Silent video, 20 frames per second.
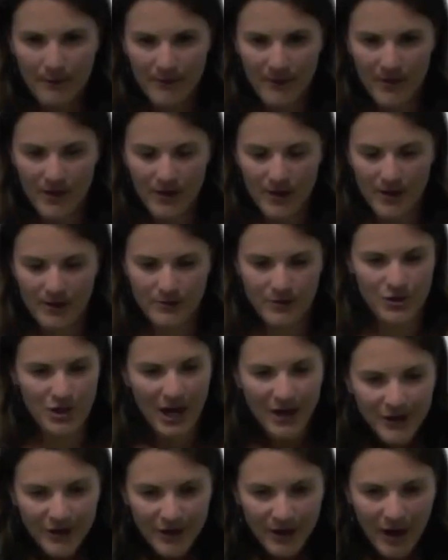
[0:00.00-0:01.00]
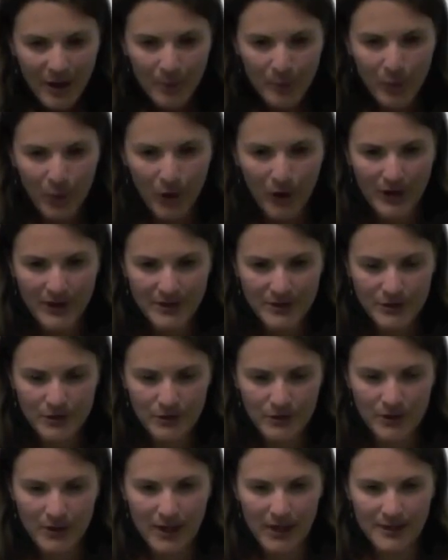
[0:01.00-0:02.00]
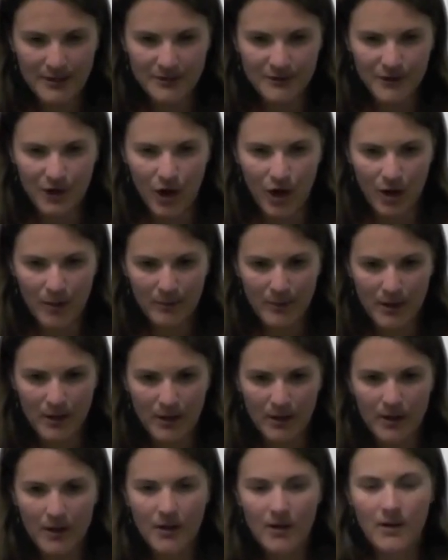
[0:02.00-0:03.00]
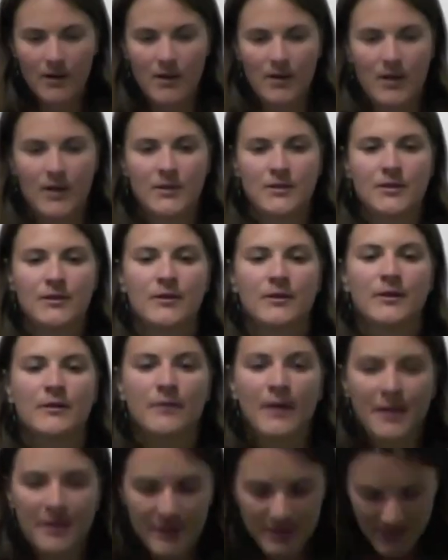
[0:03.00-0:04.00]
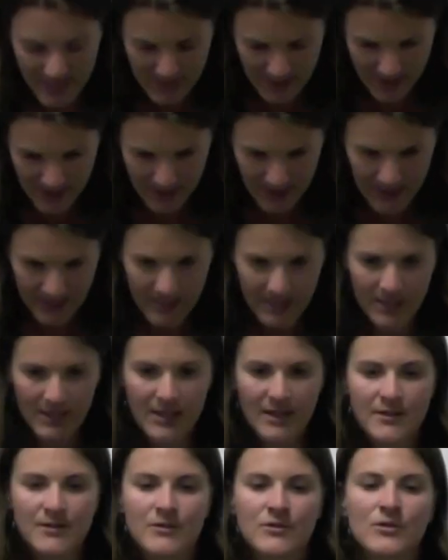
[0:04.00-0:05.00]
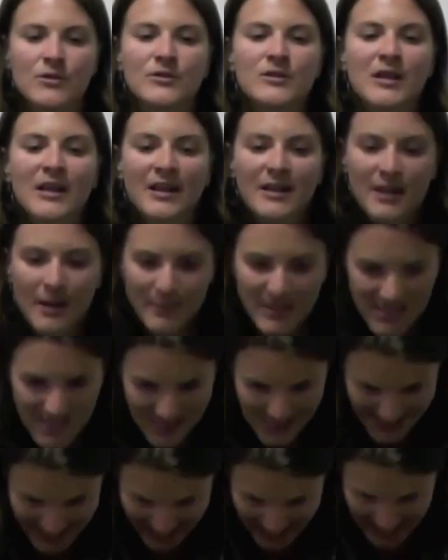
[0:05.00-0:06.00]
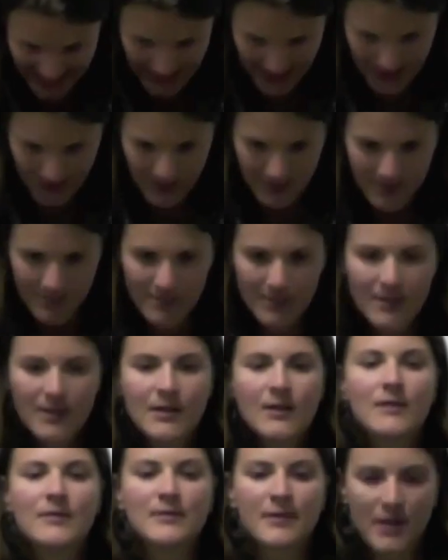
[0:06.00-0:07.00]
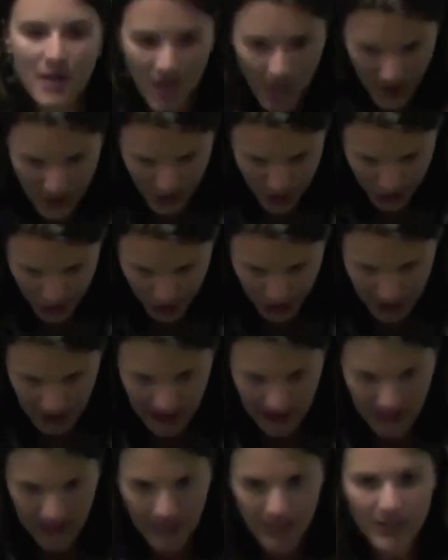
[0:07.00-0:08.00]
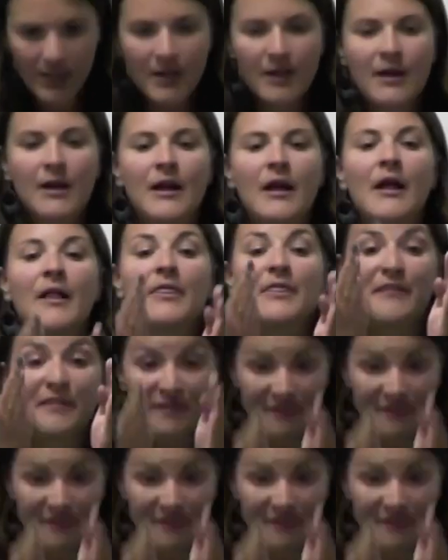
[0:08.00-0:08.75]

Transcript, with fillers: the gender I'm born into collective karma, into the ethnicity, into the socioeconomic status, the country, the